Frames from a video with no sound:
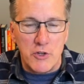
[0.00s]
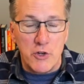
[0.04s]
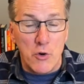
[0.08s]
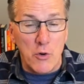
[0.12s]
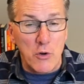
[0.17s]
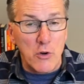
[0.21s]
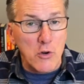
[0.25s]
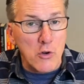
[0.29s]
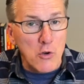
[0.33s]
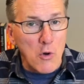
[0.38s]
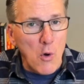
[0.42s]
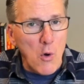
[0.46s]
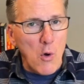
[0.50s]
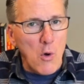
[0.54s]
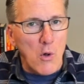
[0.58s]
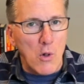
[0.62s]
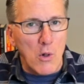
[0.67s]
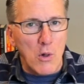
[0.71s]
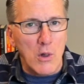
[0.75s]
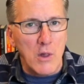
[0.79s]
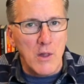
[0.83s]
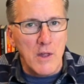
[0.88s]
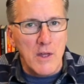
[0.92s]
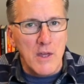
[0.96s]
Your
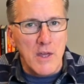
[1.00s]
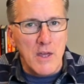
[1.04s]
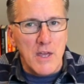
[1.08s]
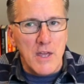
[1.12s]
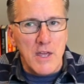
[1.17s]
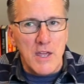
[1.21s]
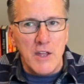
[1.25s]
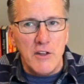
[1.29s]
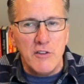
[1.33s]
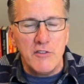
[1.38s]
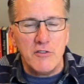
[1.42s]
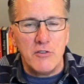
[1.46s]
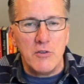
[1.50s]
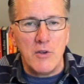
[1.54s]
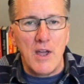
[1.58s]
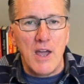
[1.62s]
goal is to